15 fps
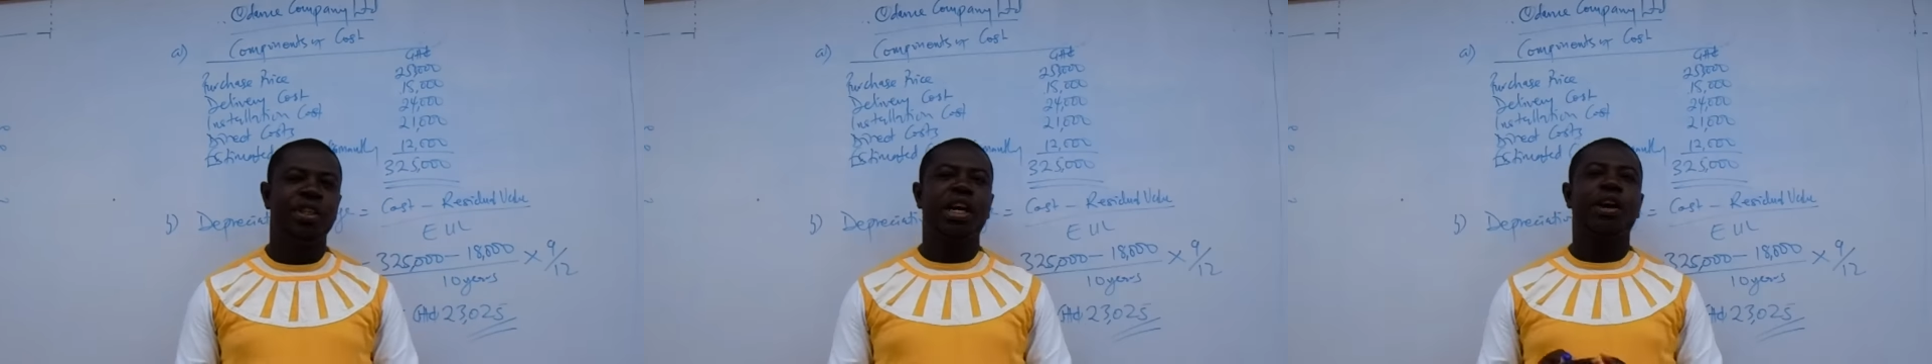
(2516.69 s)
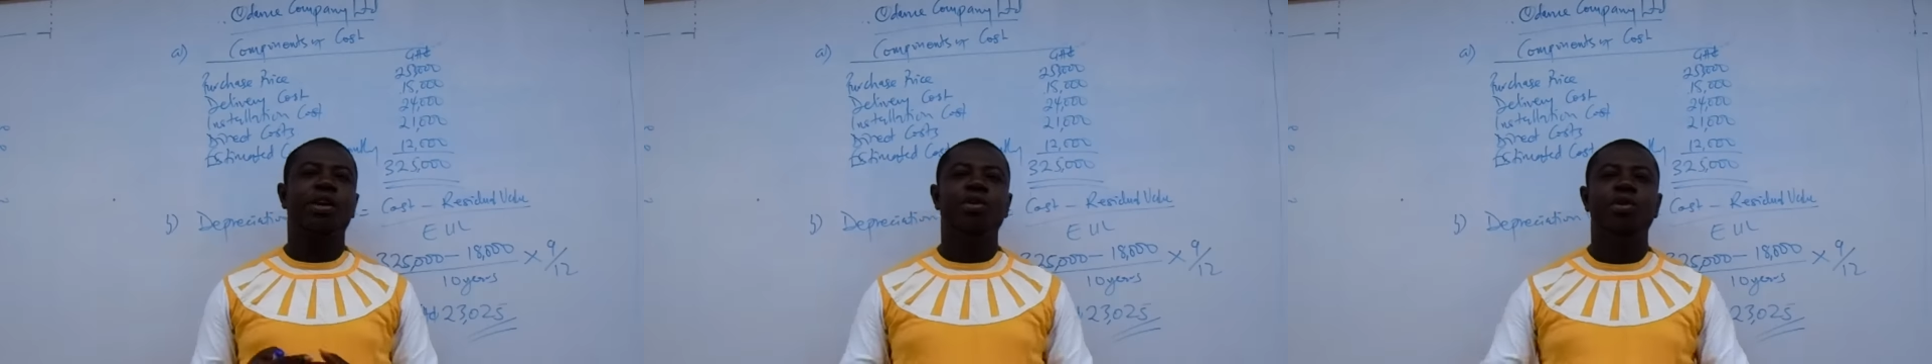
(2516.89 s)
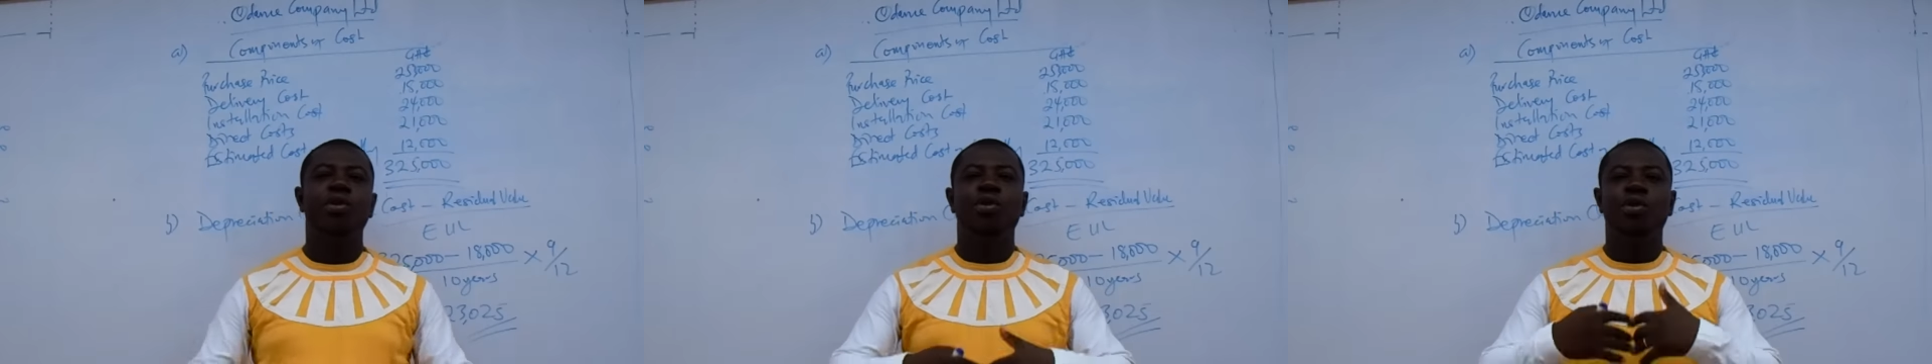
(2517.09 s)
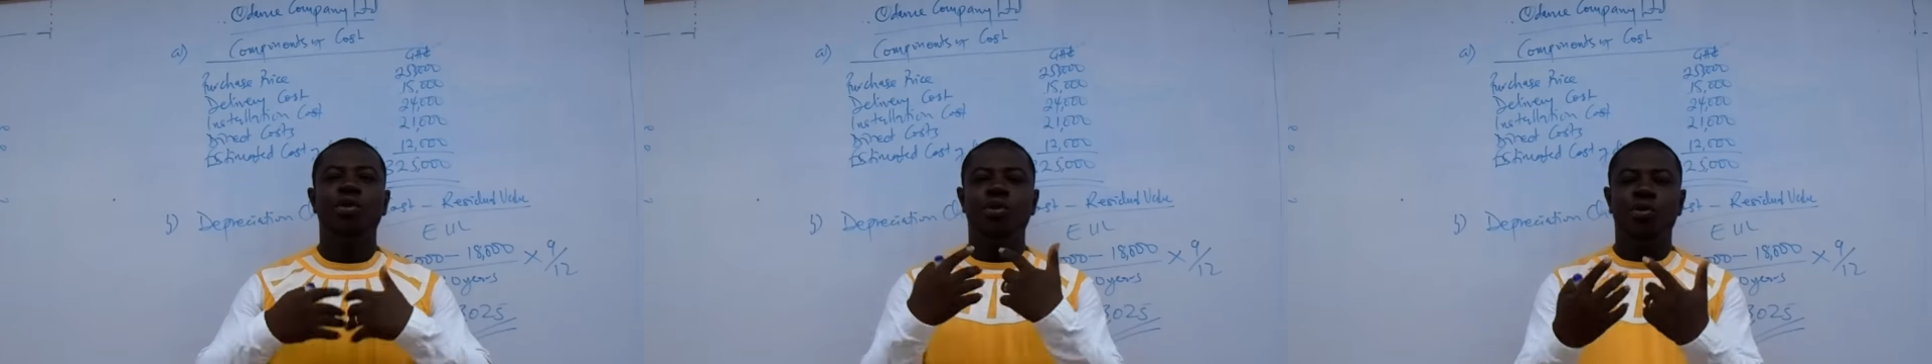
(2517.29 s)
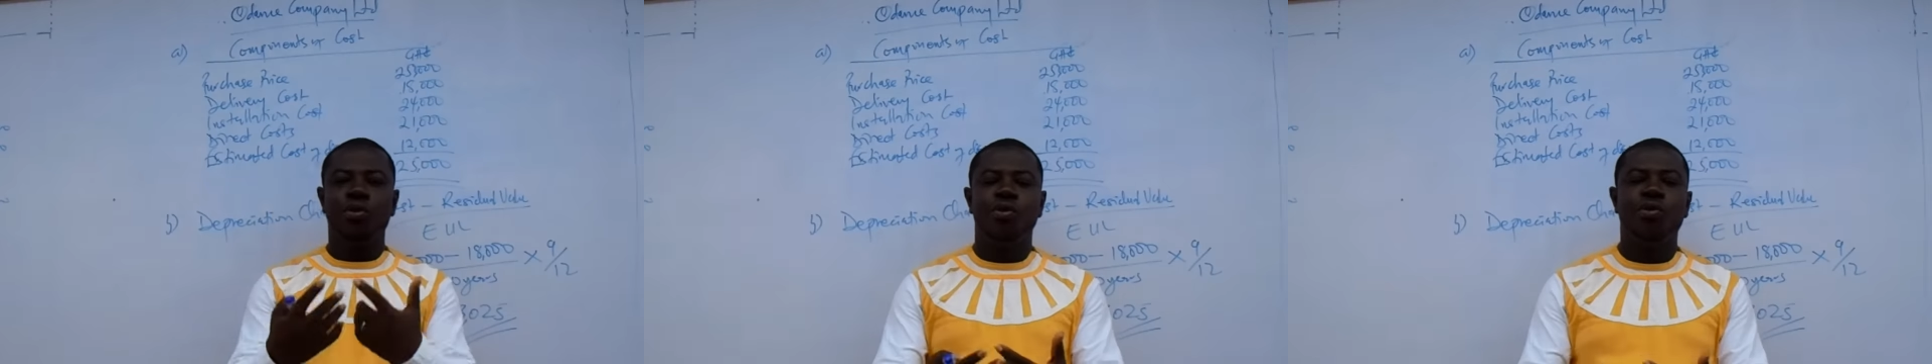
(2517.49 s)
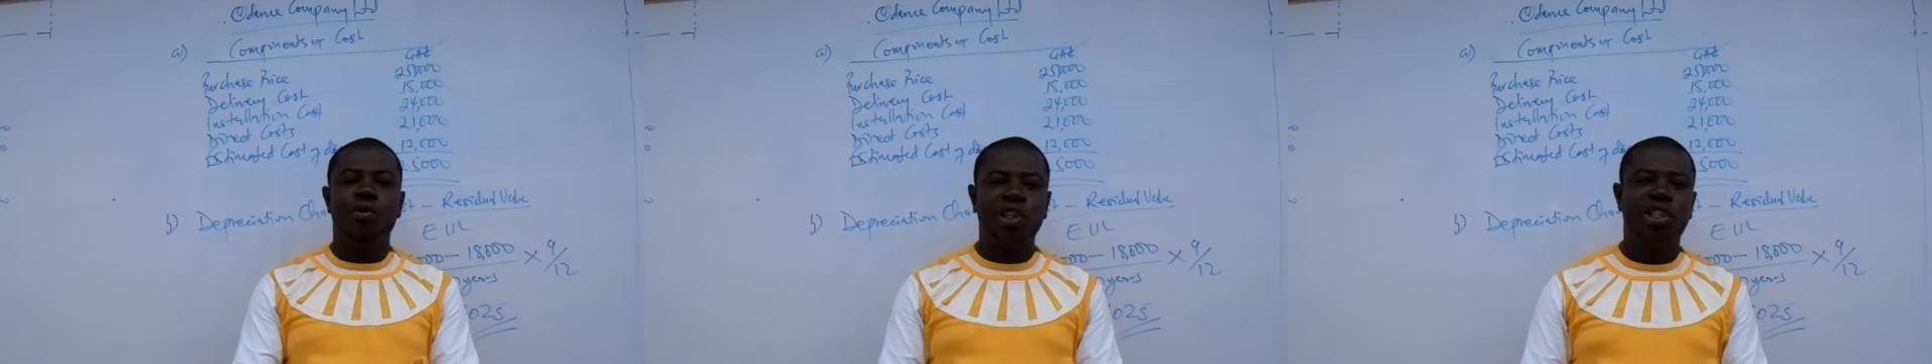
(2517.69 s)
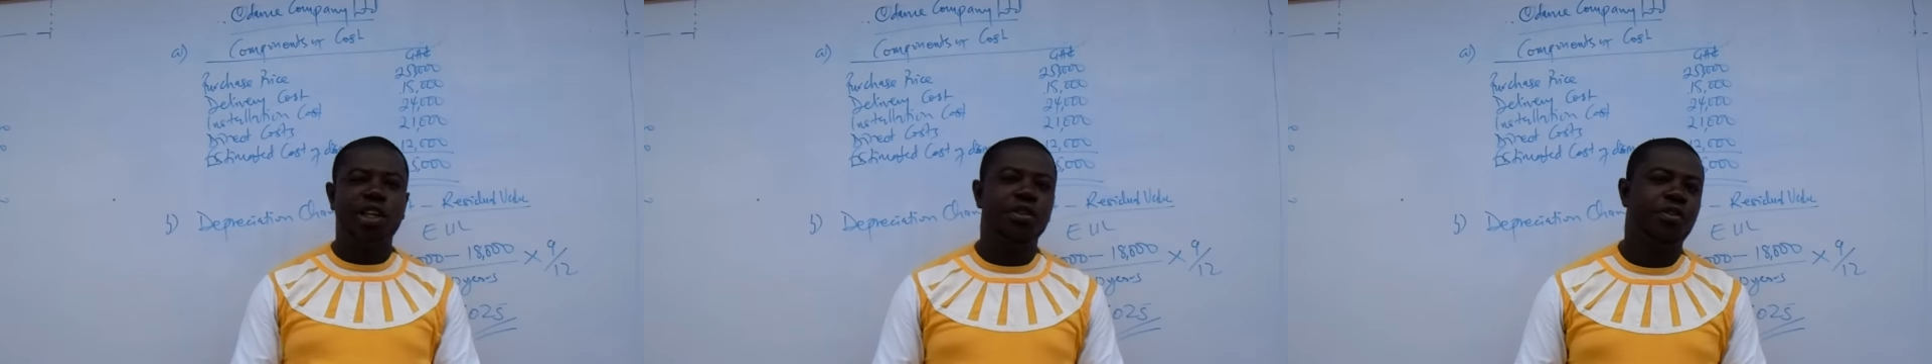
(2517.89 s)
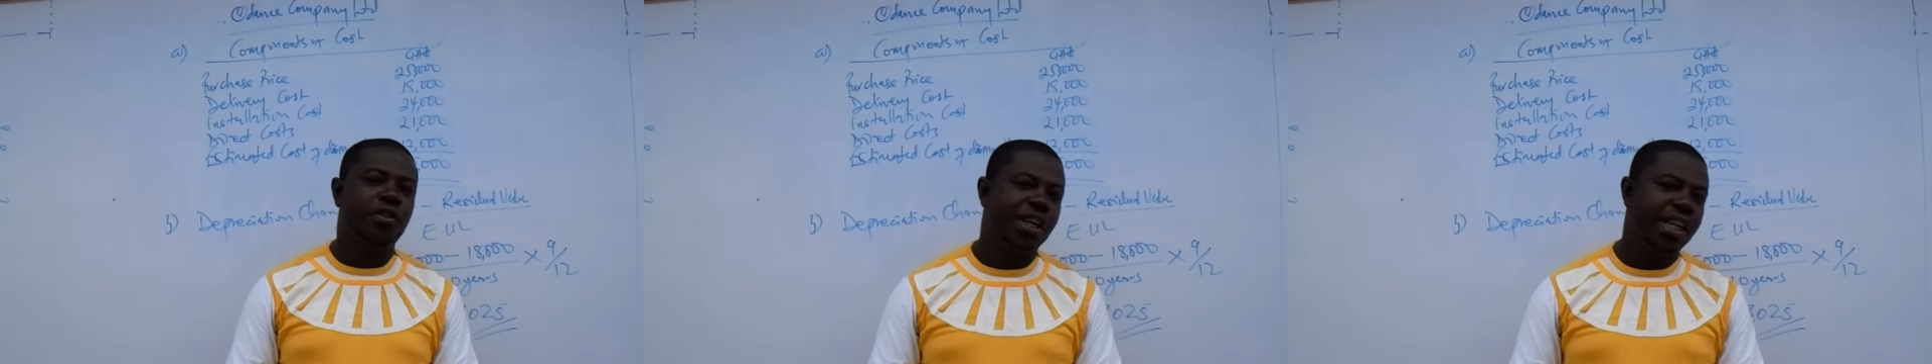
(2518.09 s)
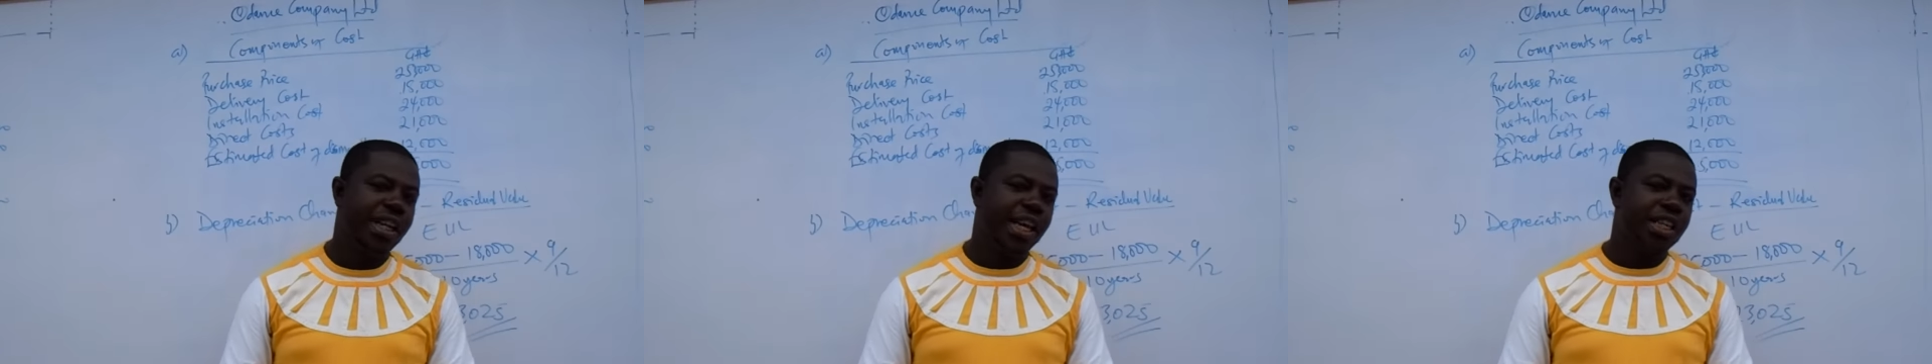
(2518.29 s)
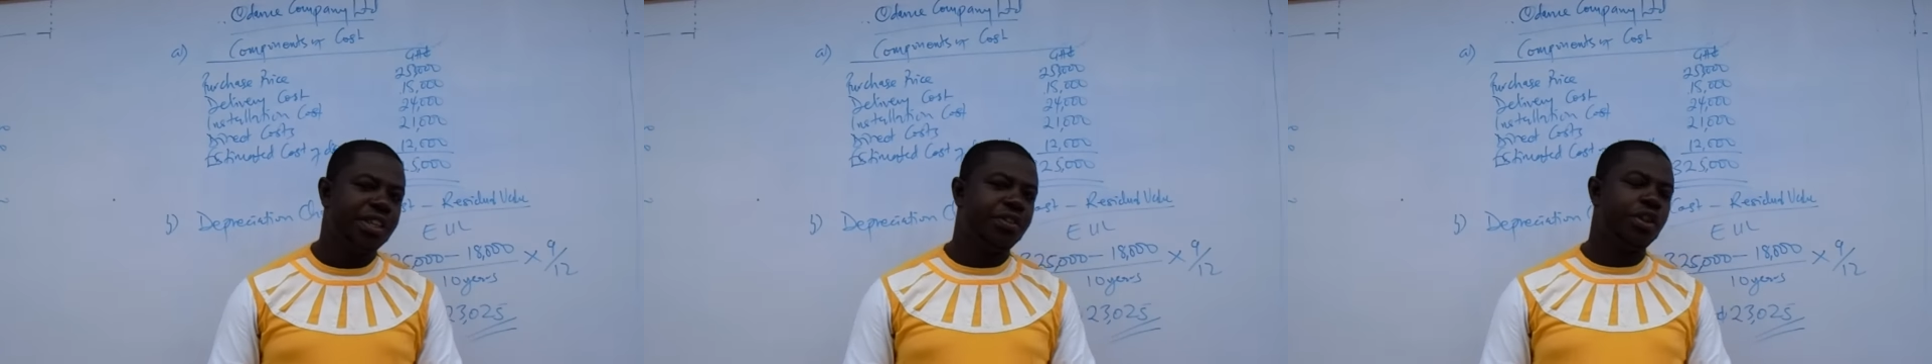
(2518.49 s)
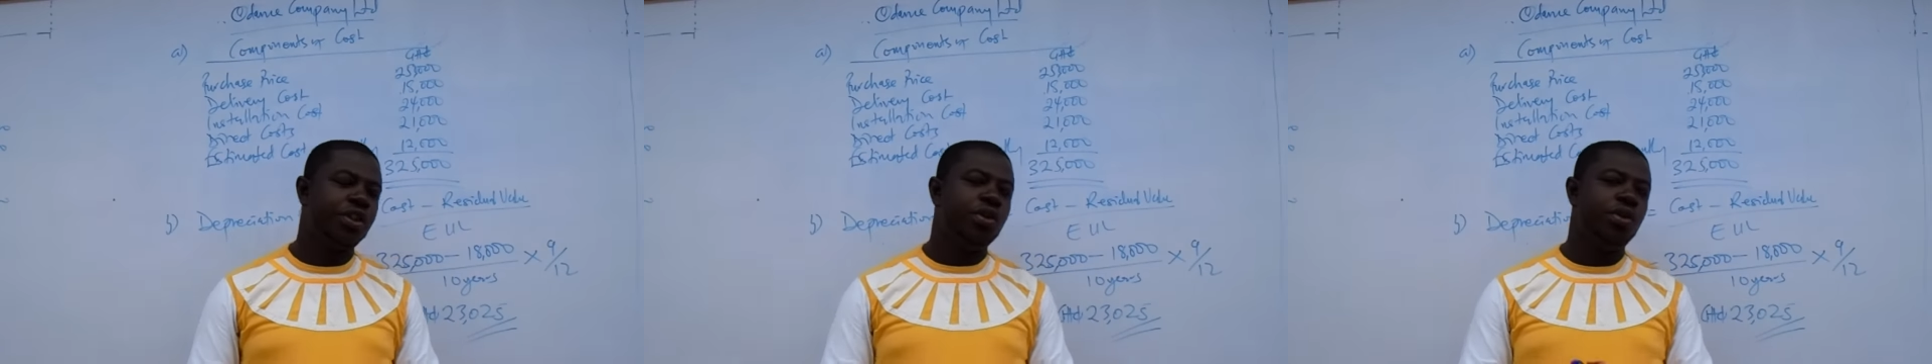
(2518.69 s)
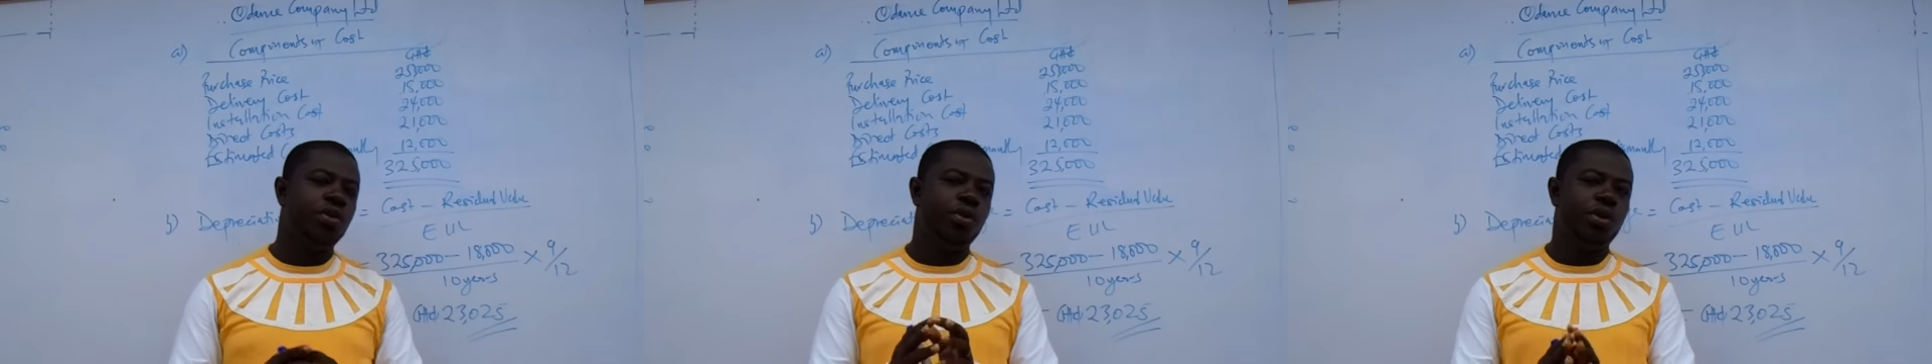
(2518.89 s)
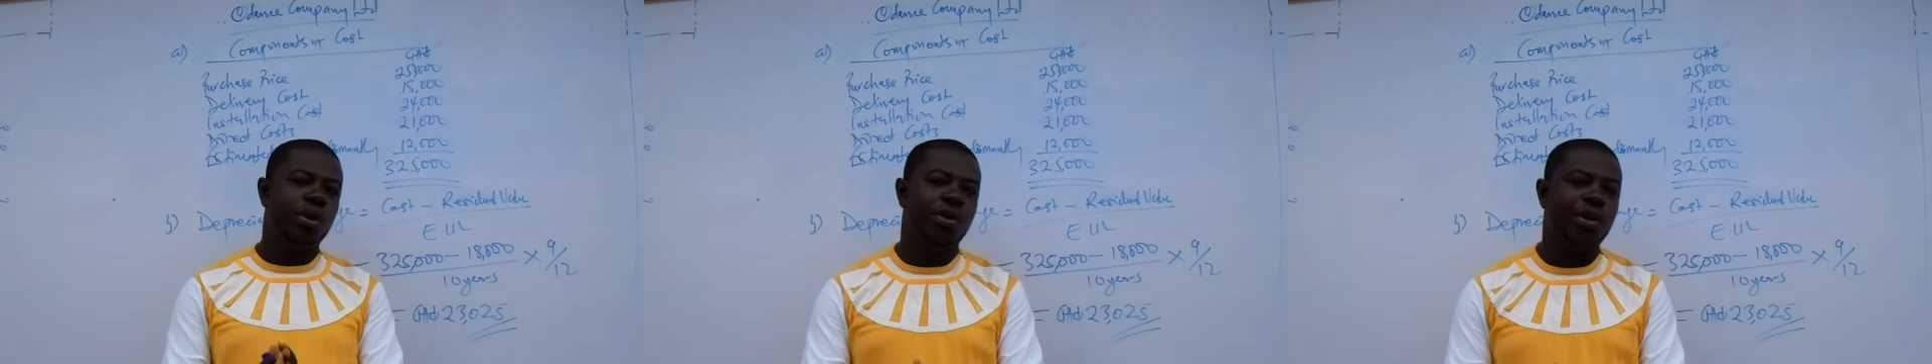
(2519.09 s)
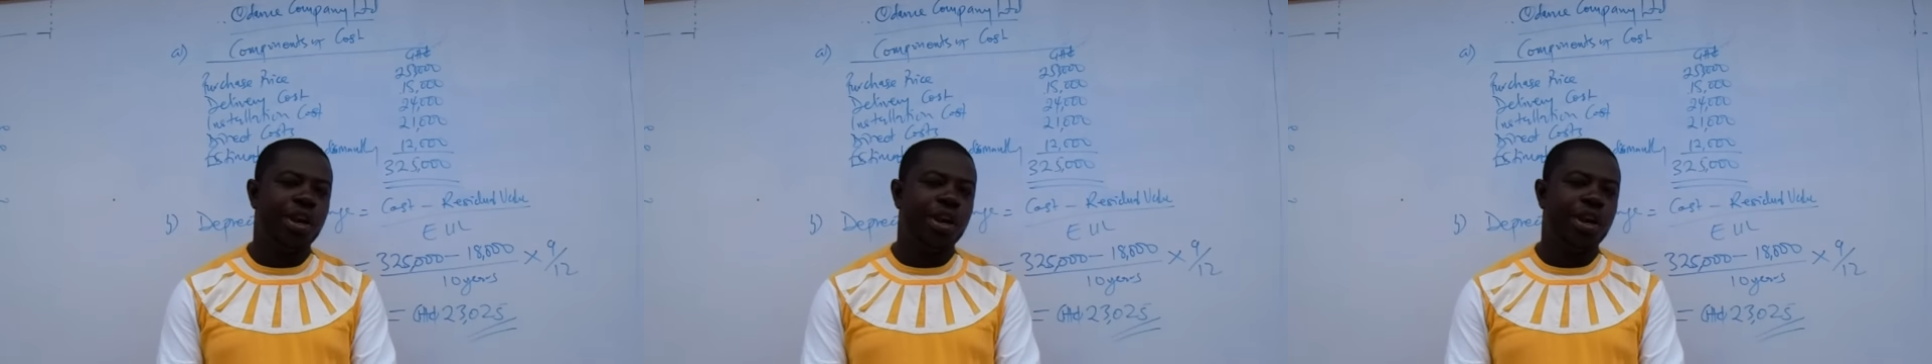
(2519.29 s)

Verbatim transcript: Now, watch out for the next video.